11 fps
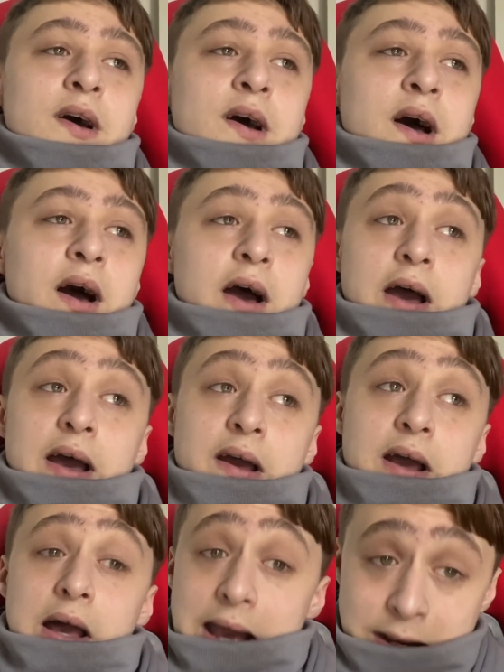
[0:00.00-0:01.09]

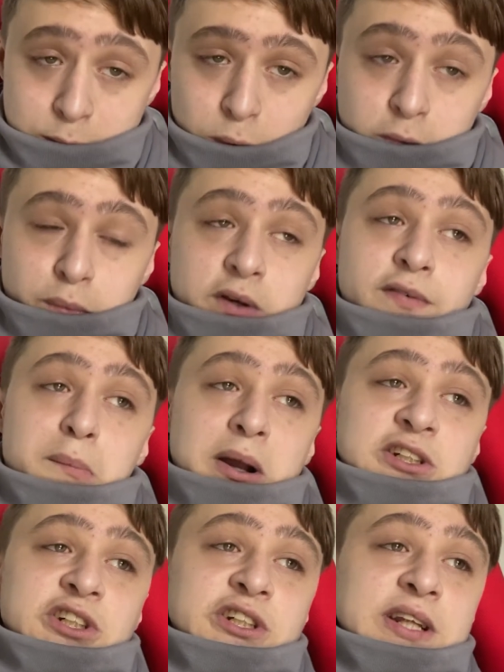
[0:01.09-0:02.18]
Ed Woodward from
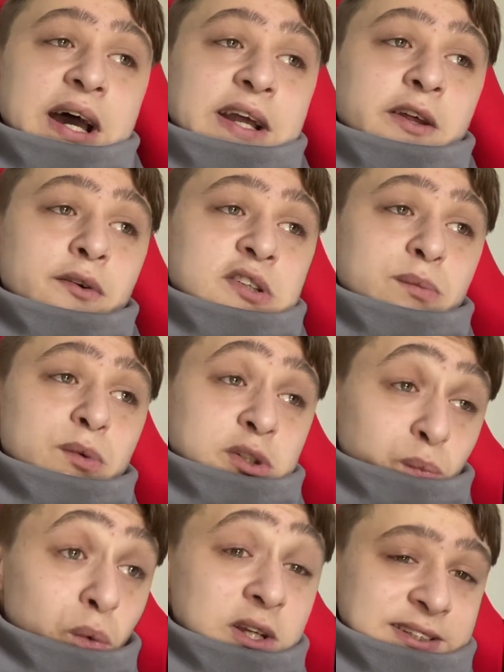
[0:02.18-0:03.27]
Manchester United, who
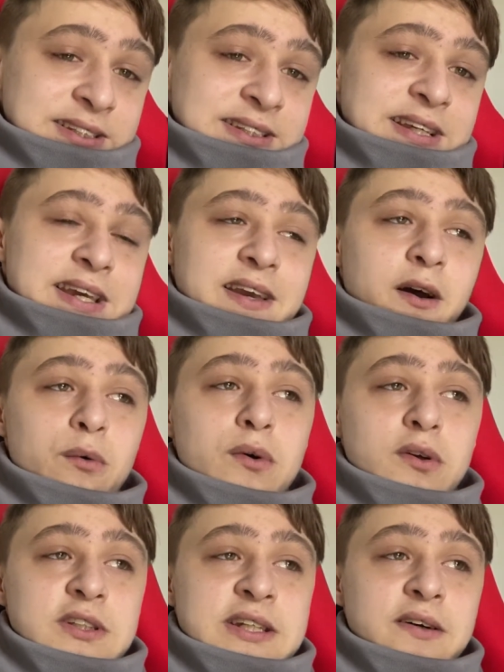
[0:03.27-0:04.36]
was the CEO
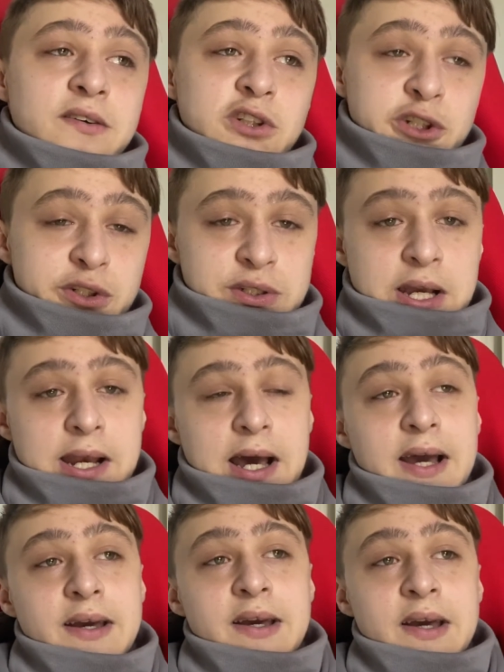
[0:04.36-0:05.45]
until Tuesday
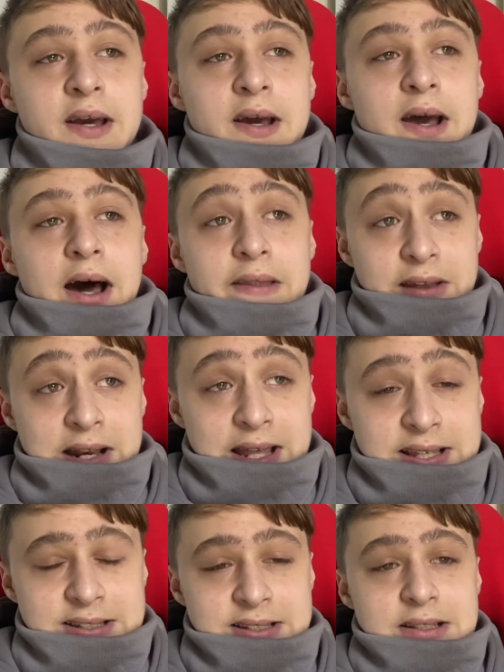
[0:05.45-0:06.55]
night, and the
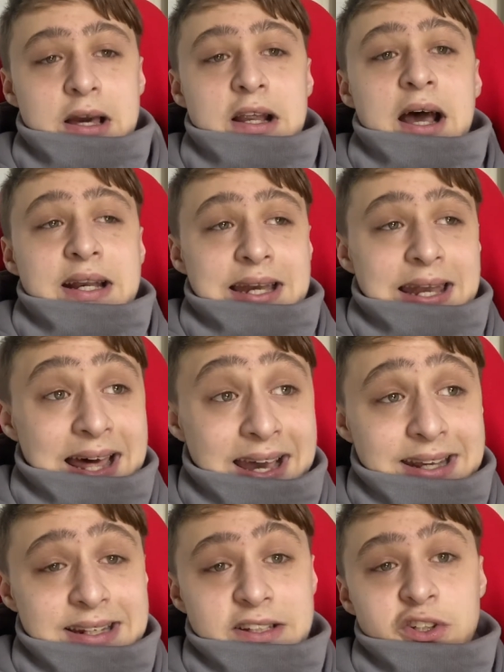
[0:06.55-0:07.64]
Glazers had
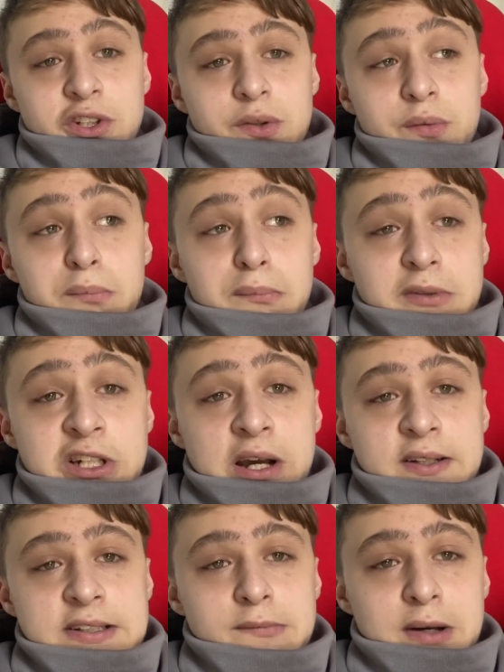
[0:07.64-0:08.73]
lied to
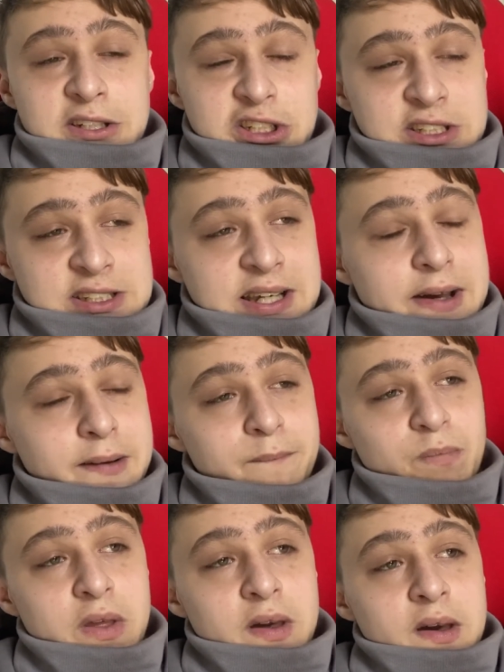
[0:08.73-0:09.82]
Chelsea and Manchester
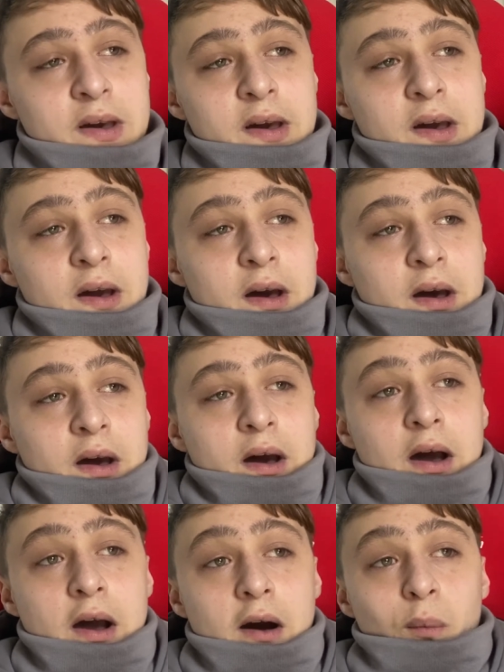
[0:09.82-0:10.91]

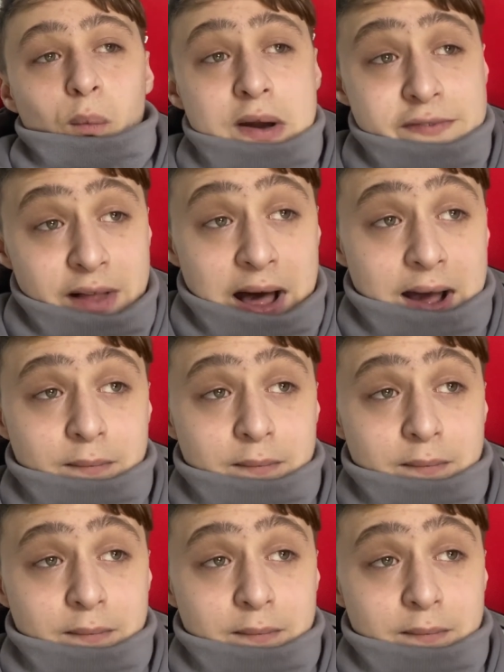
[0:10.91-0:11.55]
City. With that,